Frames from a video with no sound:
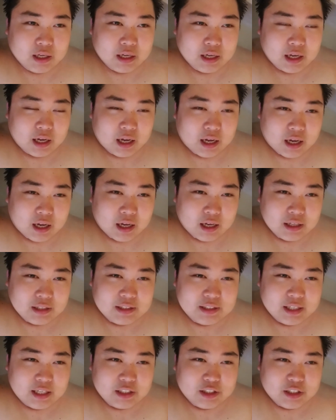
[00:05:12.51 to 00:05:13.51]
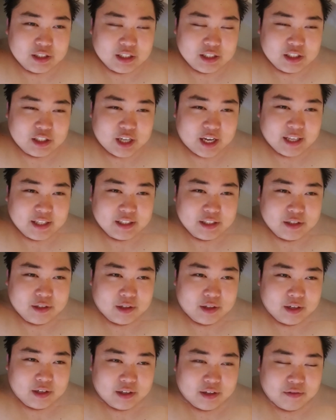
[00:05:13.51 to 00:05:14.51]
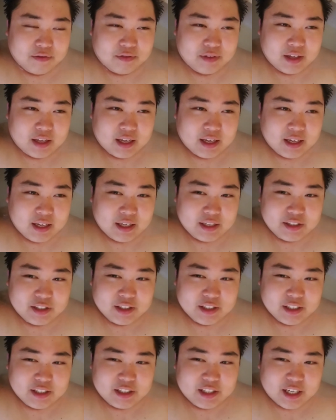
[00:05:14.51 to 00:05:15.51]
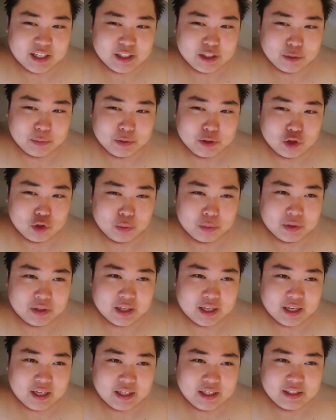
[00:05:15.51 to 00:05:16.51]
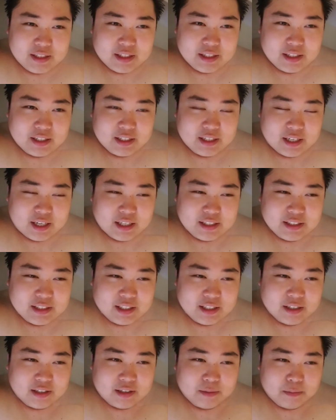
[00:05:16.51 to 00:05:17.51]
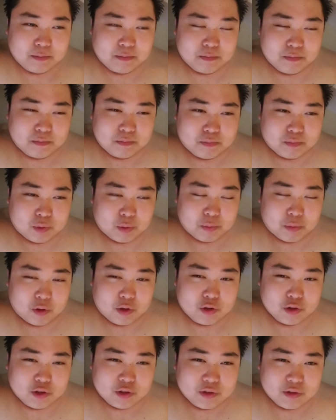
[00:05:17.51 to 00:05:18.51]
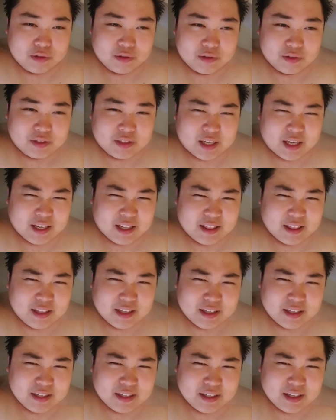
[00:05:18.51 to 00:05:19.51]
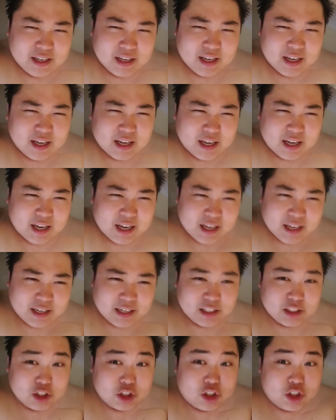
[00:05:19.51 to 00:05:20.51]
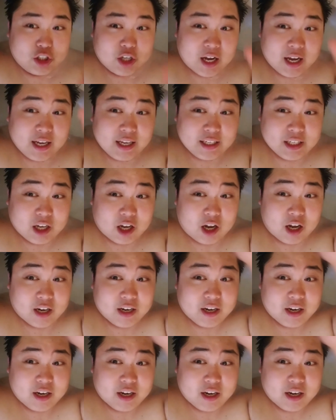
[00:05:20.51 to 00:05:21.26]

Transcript: It's not just enchanted so that it can fly. It's just enchanted to be super light, and it has like a propulsion kind of thing, and a giant hot